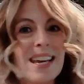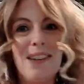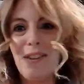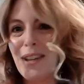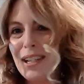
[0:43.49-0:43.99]

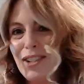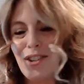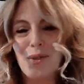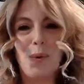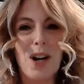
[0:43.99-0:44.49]
If you'd like to
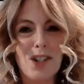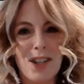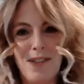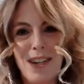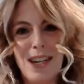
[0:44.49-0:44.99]
just watch
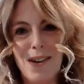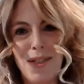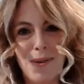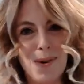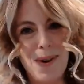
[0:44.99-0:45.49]
the video
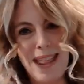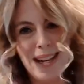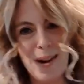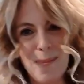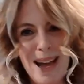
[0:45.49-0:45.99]
through and
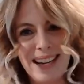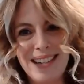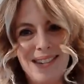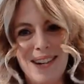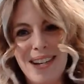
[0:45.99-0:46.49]
then go back
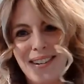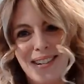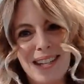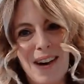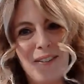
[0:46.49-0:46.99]
and do it
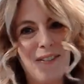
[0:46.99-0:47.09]
yourself,